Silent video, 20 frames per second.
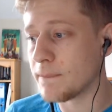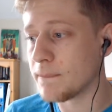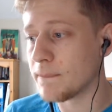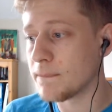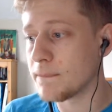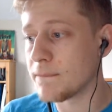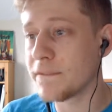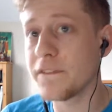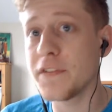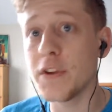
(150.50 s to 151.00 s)

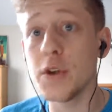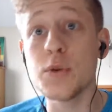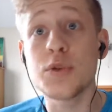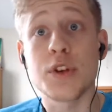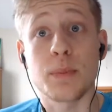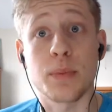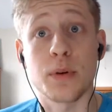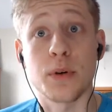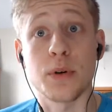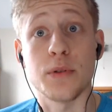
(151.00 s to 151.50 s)

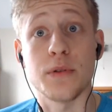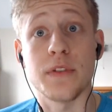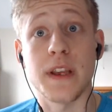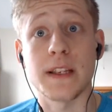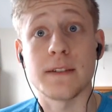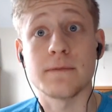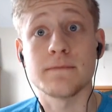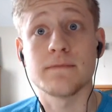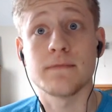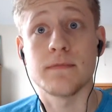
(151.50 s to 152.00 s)

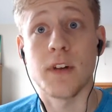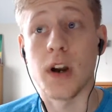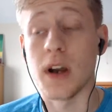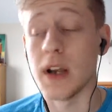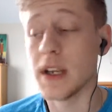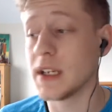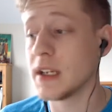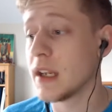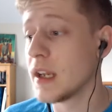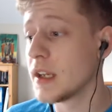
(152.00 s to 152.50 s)
future-proofing,
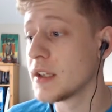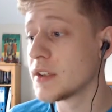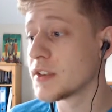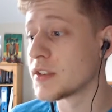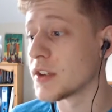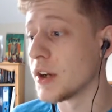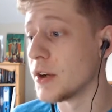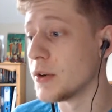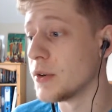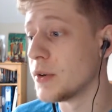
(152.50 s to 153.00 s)
right?
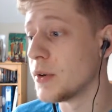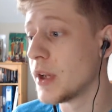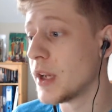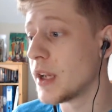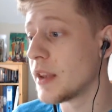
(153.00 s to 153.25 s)
So